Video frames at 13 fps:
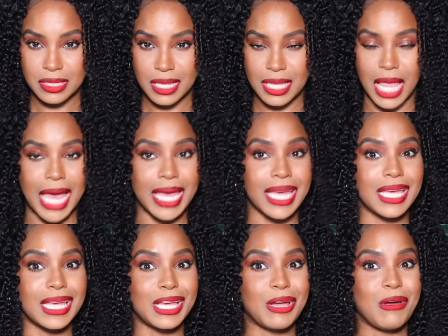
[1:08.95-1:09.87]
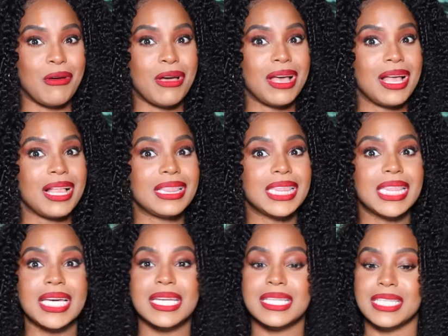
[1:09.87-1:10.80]
Like,
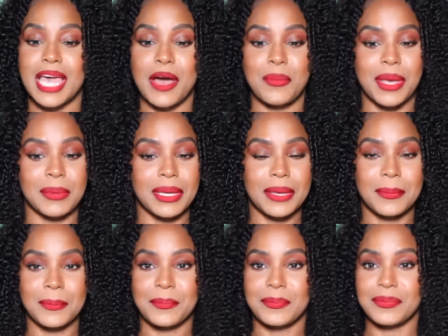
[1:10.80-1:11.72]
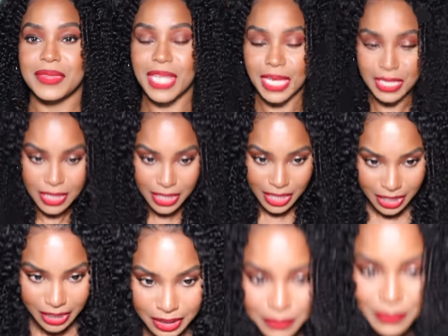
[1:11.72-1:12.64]
look at this scalp, baby. Like, look
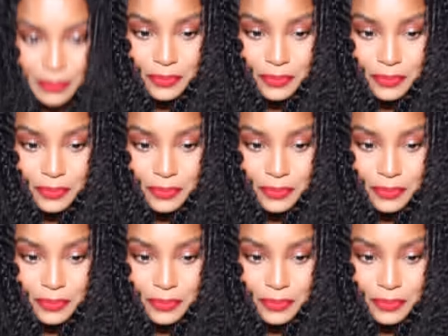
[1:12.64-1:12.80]
at it.